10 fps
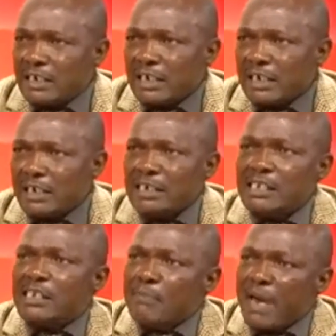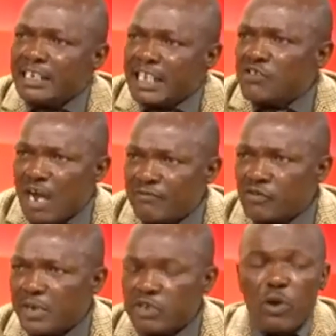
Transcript: Mm. It is a money that you have to pay.